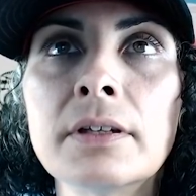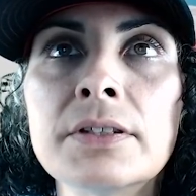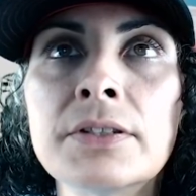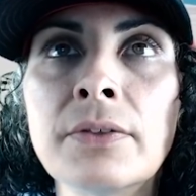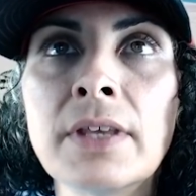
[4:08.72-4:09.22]

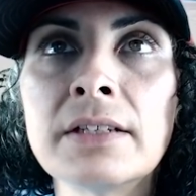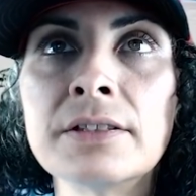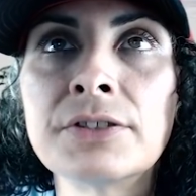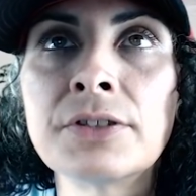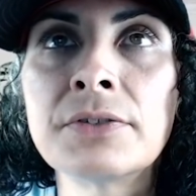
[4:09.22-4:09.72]
So
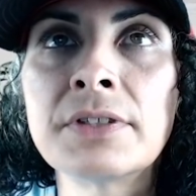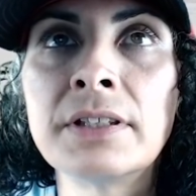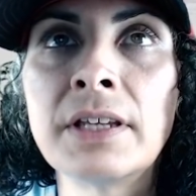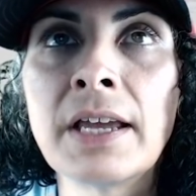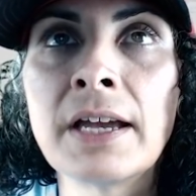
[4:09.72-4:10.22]
it shows
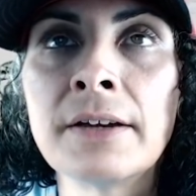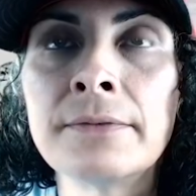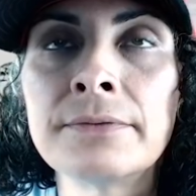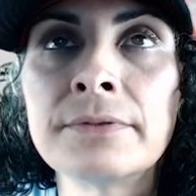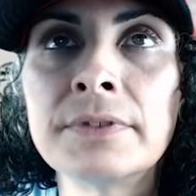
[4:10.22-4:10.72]
that they have
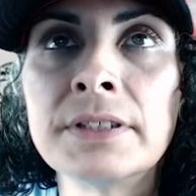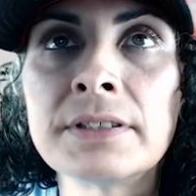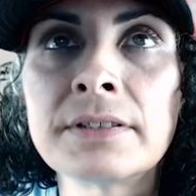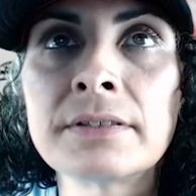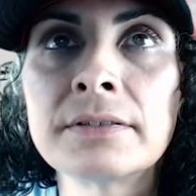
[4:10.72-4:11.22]

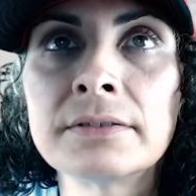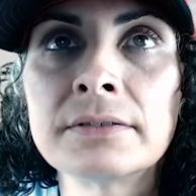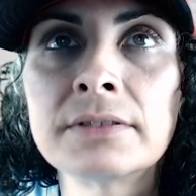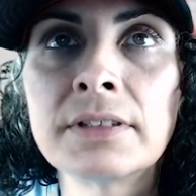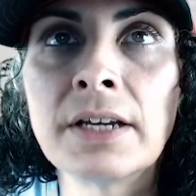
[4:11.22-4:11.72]
this
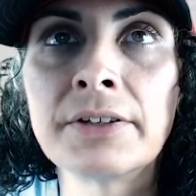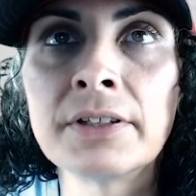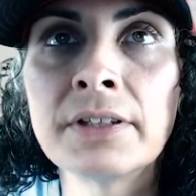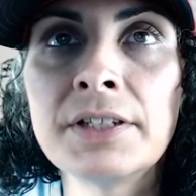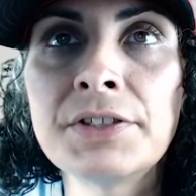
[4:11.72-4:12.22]

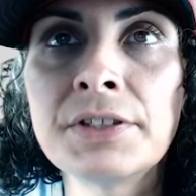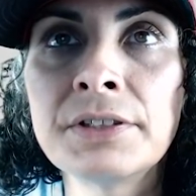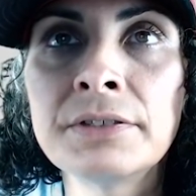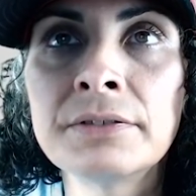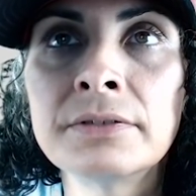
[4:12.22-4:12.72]

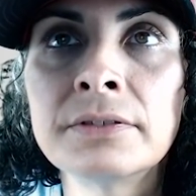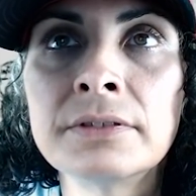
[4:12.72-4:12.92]
calculation,